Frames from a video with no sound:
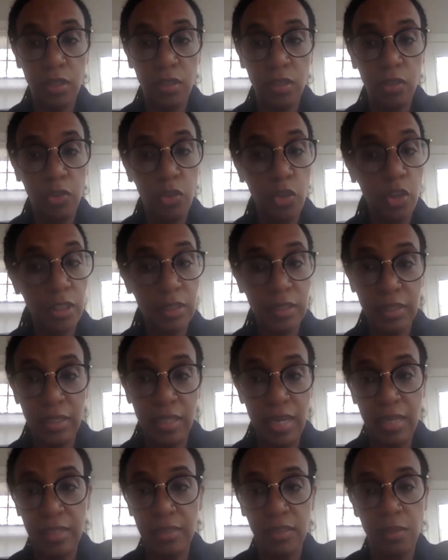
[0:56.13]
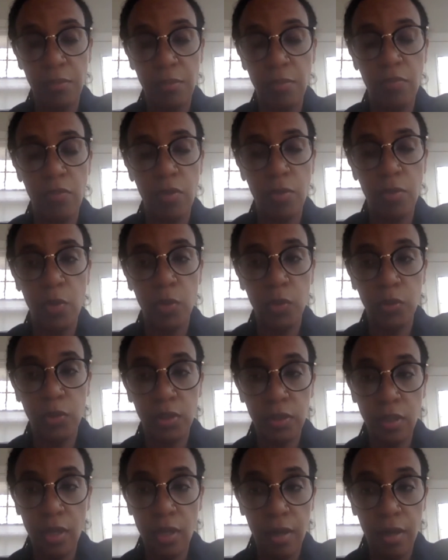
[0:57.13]
New York City has some of the
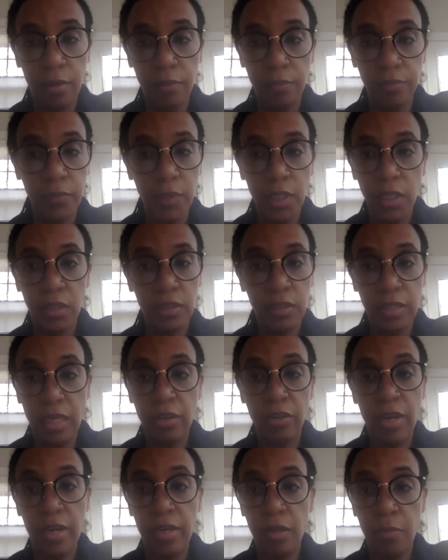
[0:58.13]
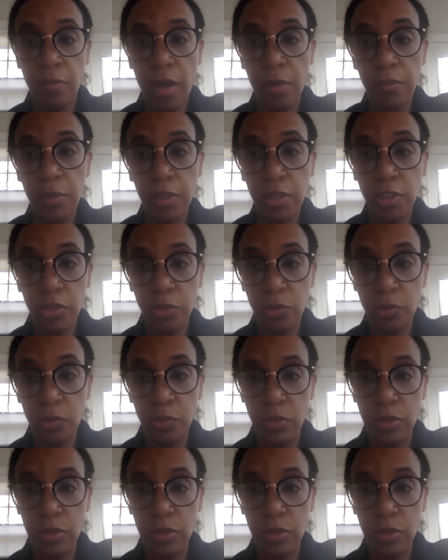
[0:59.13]
most segregated public schools